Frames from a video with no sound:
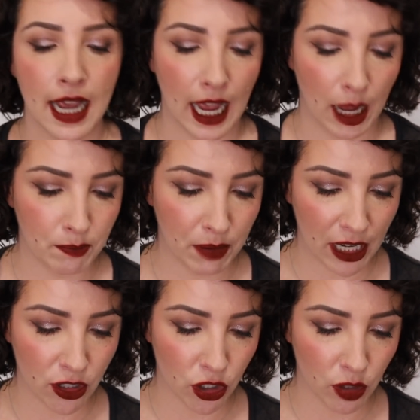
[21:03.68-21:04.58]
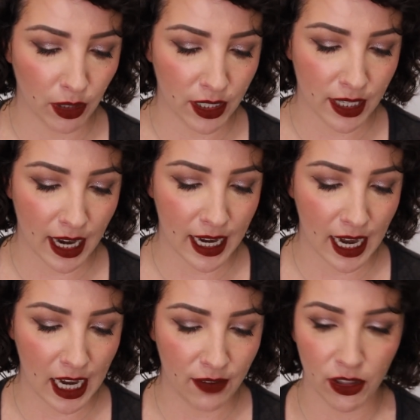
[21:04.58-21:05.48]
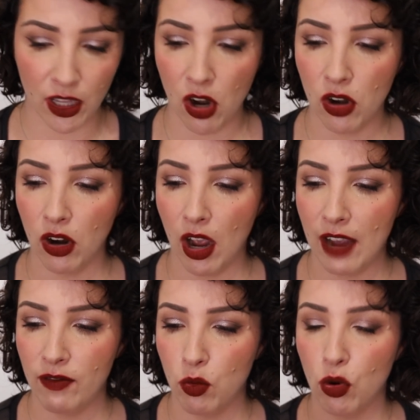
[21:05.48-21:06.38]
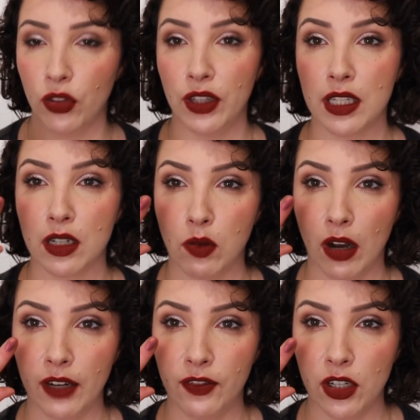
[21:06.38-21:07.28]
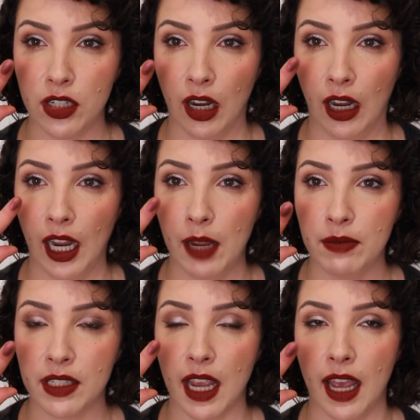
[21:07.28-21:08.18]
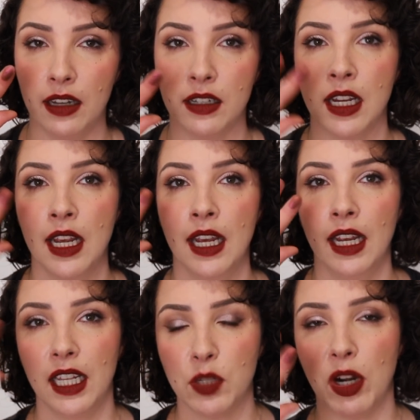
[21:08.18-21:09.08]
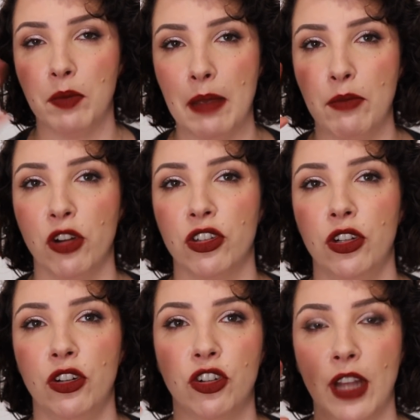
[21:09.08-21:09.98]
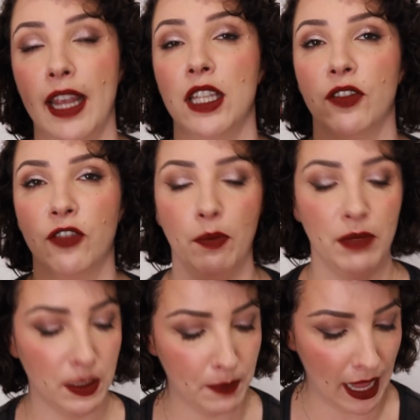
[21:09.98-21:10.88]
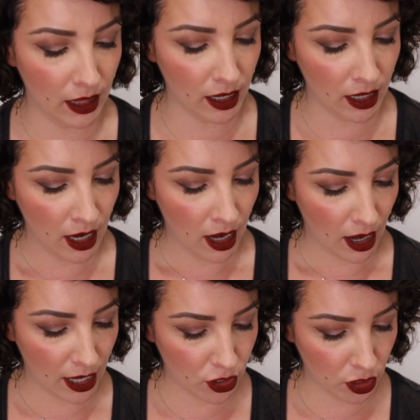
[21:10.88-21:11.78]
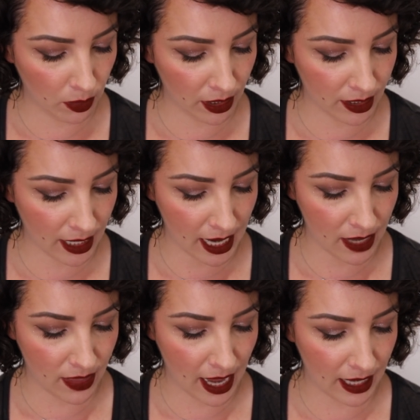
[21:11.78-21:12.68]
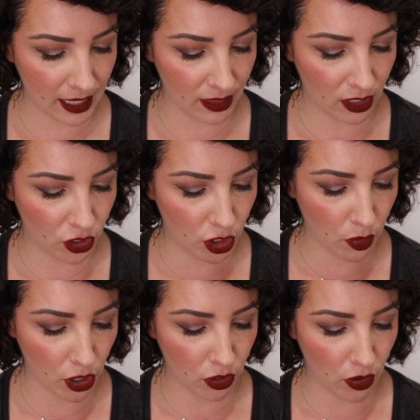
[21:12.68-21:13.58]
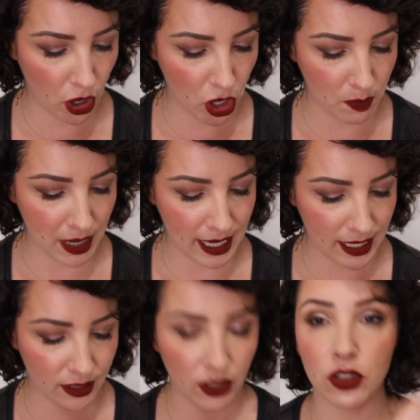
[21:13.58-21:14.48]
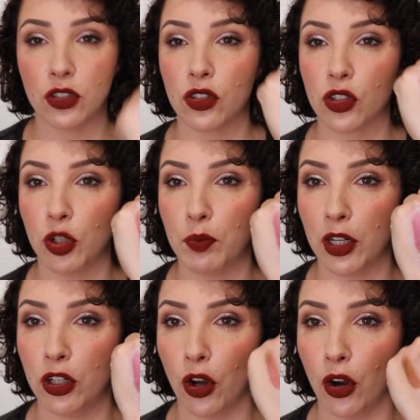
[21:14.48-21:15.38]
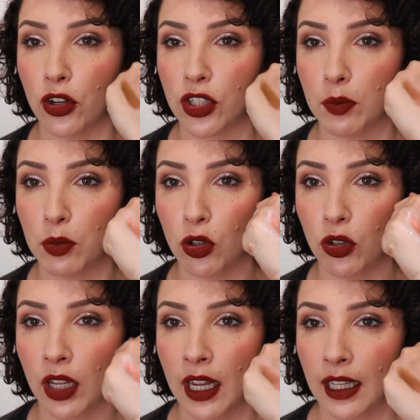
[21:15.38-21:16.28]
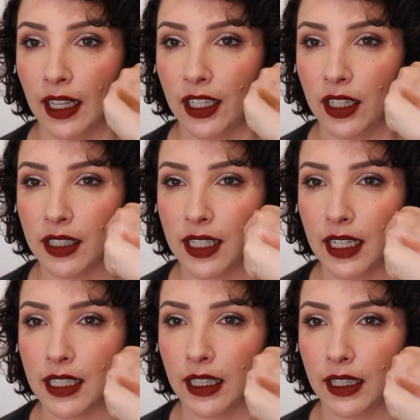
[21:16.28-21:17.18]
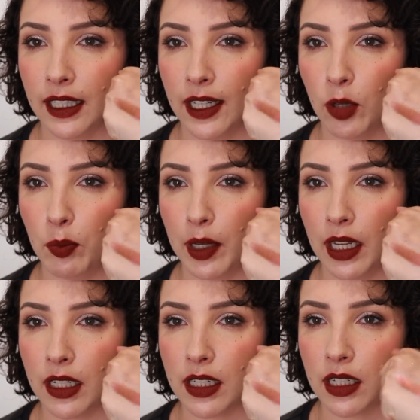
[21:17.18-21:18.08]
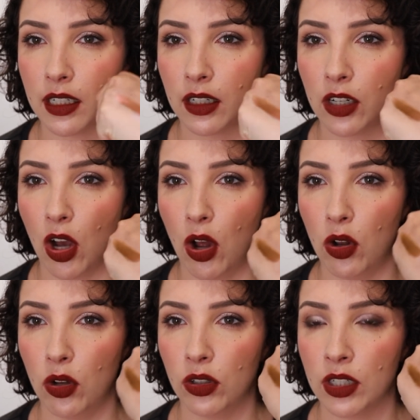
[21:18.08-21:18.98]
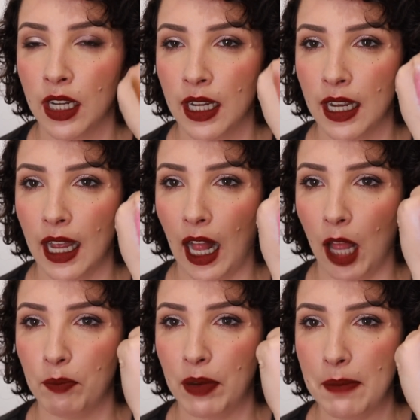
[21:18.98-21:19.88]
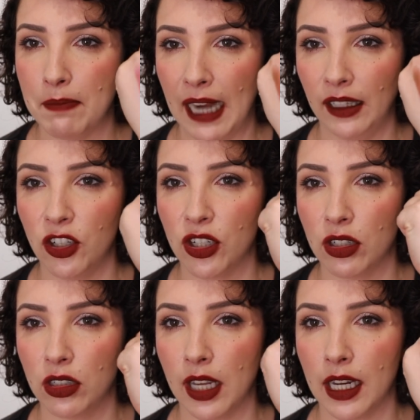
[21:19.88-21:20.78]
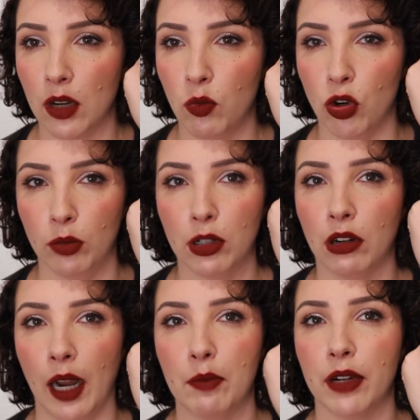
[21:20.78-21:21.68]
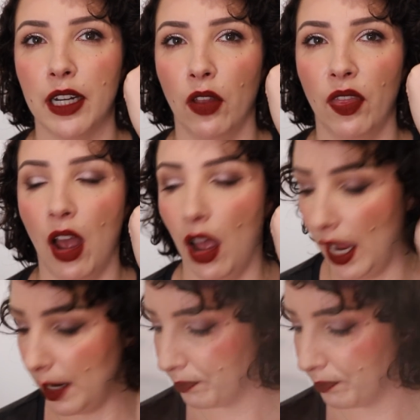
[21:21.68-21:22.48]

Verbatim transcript: But I do want to say, even though I've worn this quite a few times and it's one of my most used shades from this palette, I do want to say that the duochrome isn't super noticeable. Like you can see, it's a little bit gold, but it mainly just looks like a warm cranberry on the eye.